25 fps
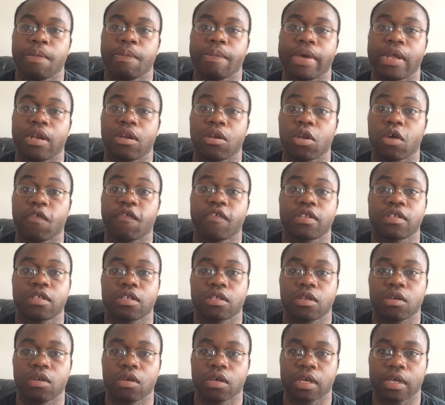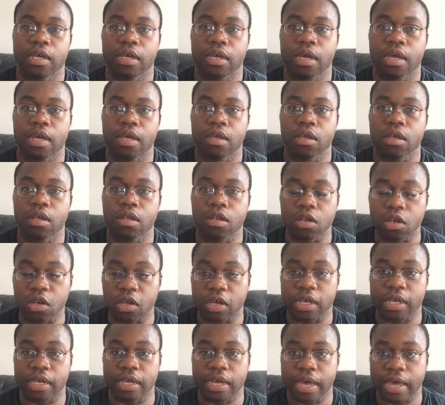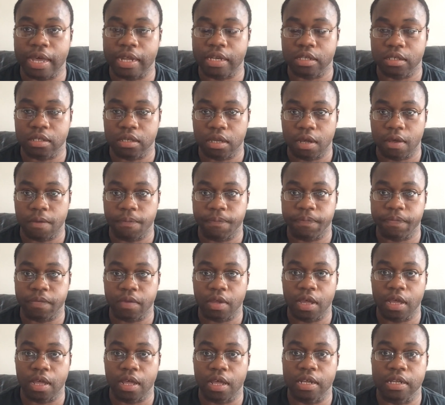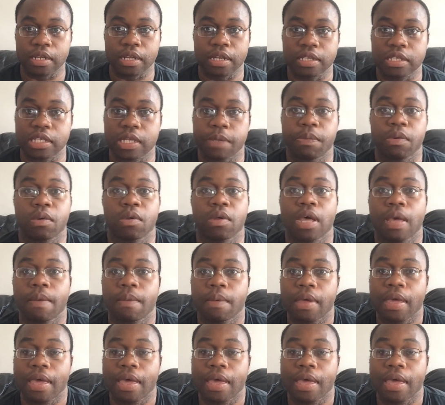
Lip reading: men novices looking at a typical